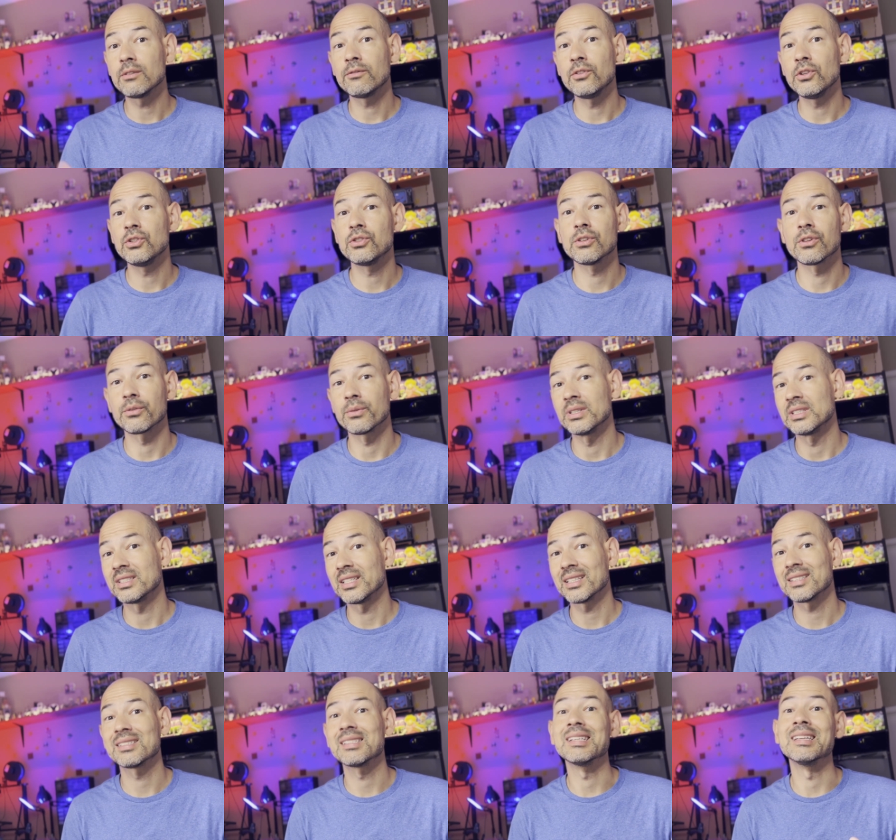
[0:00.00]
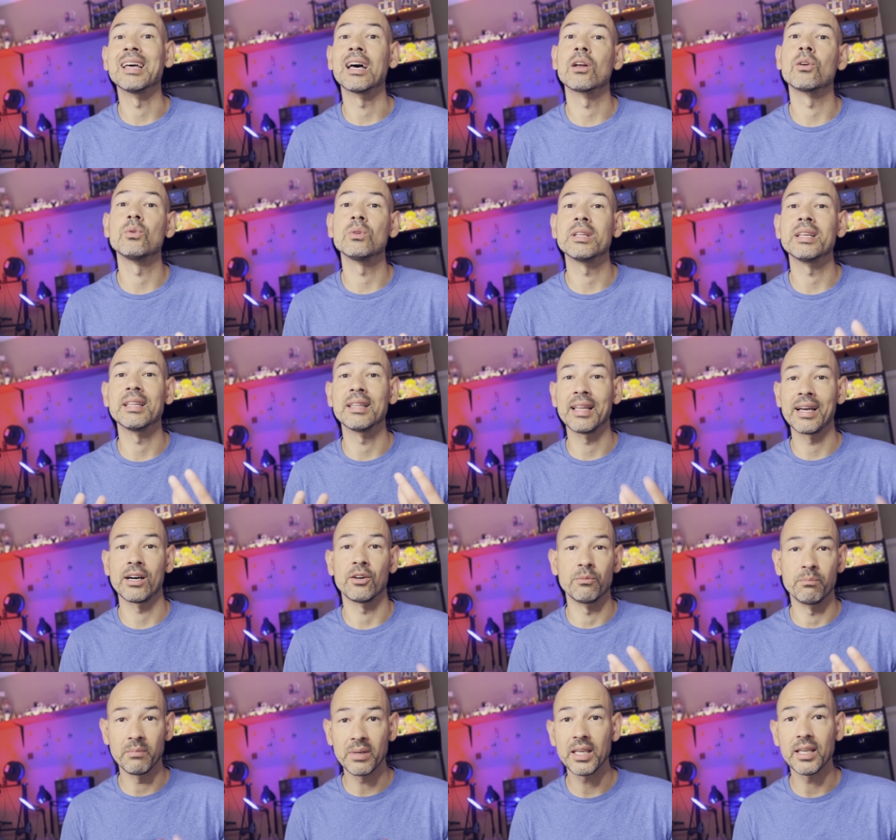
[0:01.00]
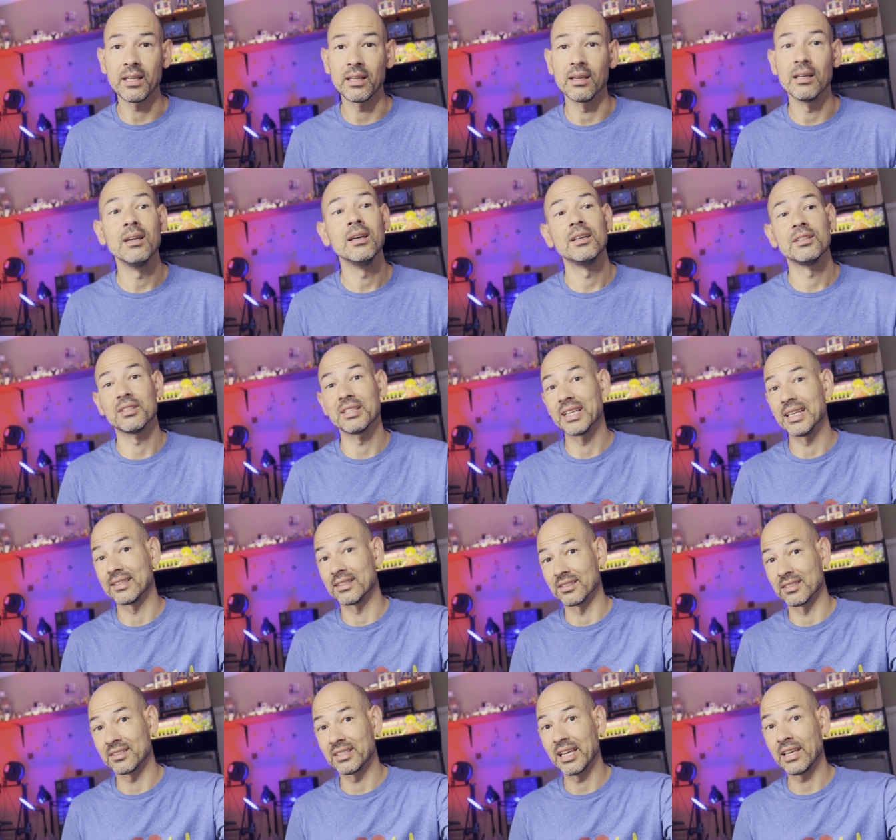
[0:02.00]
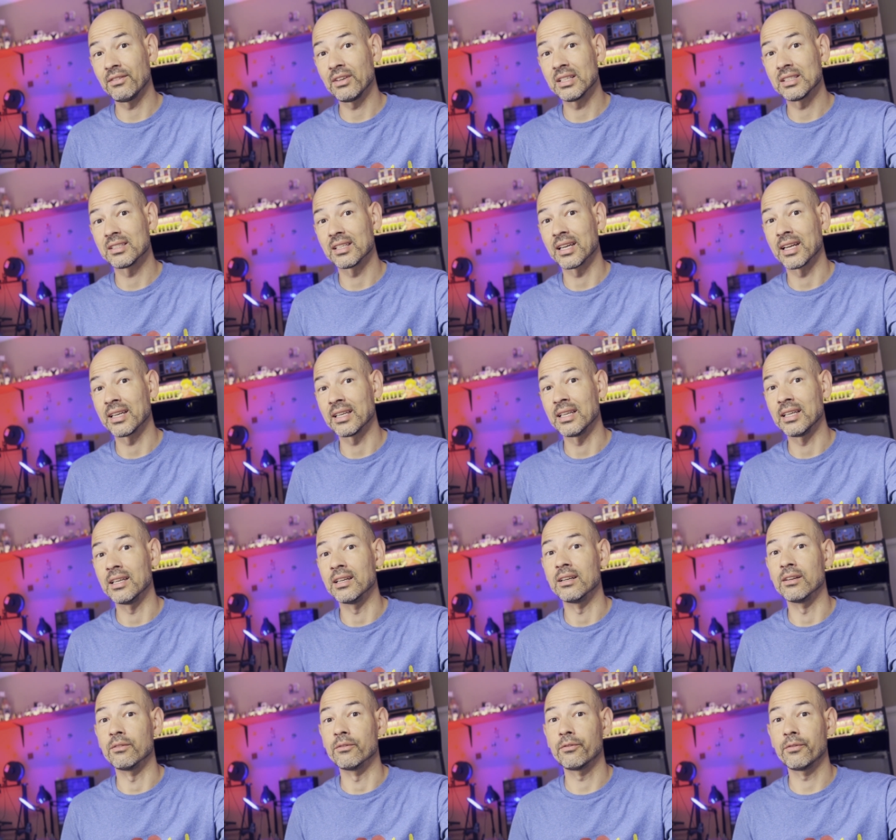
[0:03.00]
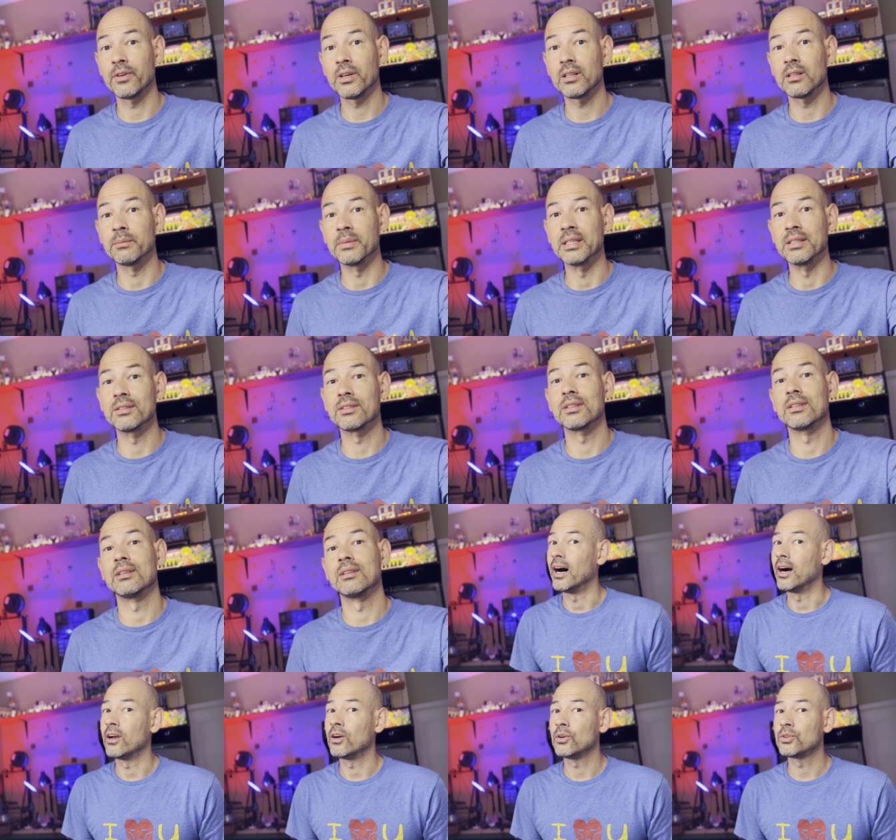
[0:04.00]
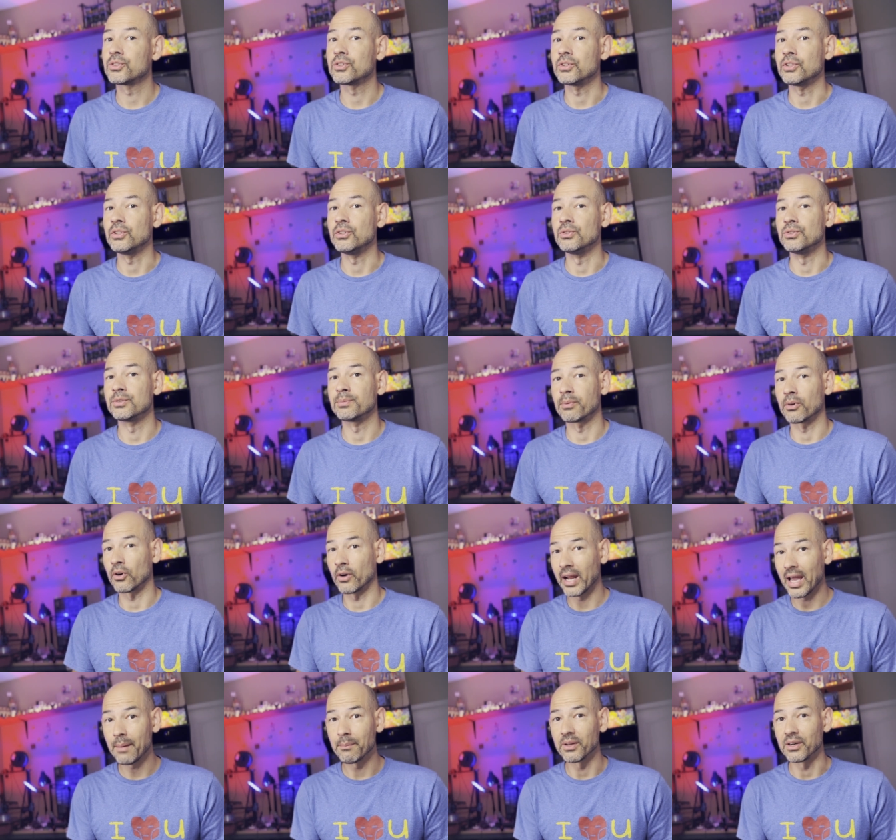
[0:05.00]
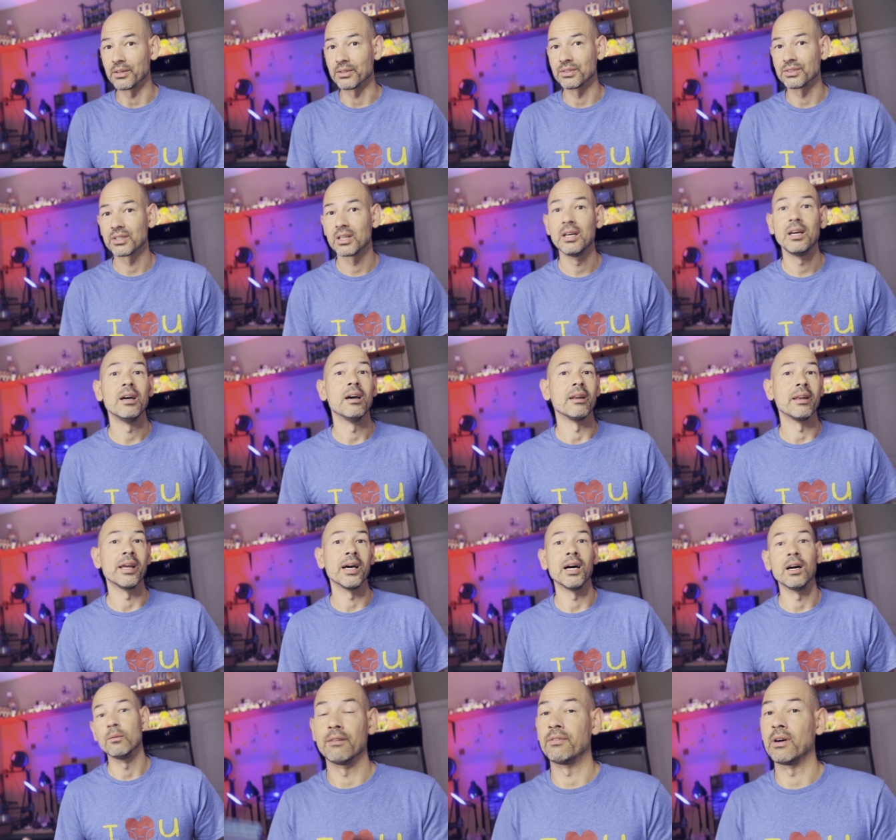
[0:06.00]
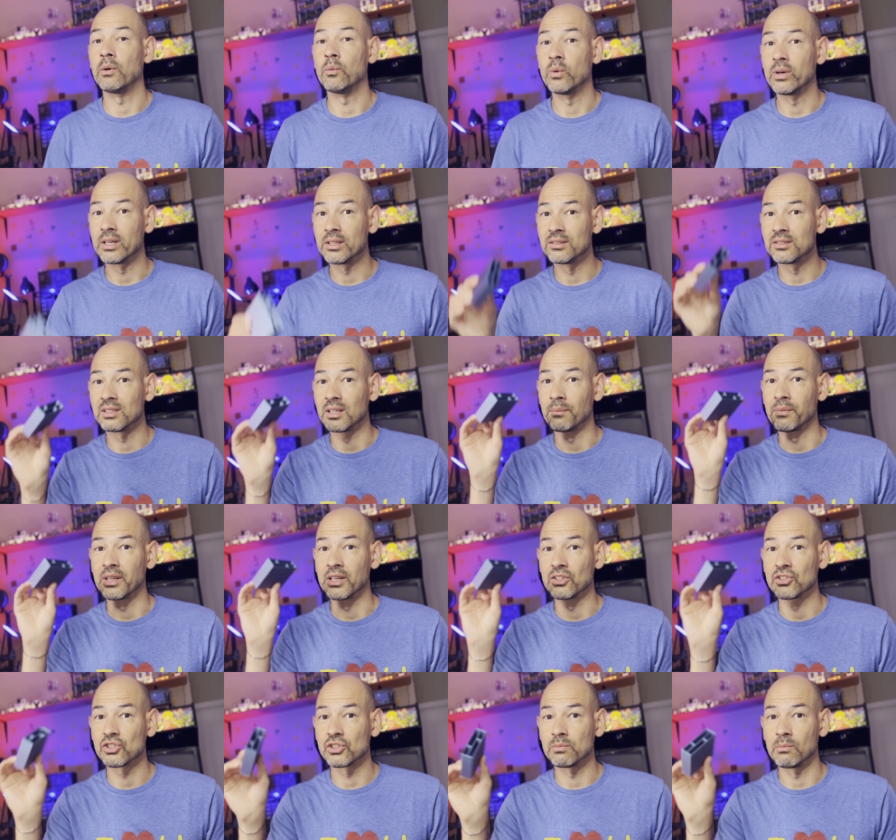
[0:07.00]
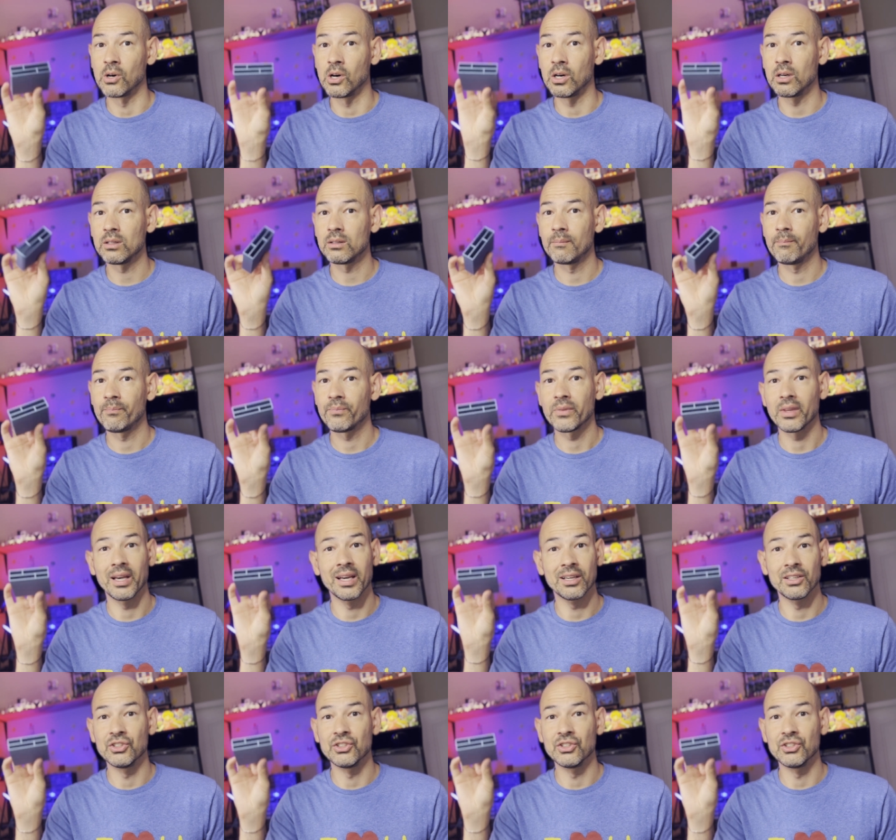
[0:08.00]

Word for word: Fusion 360 not only allowed me to get the savings that I needed in filament, I also used parameters. Now, if I wanted something small, I could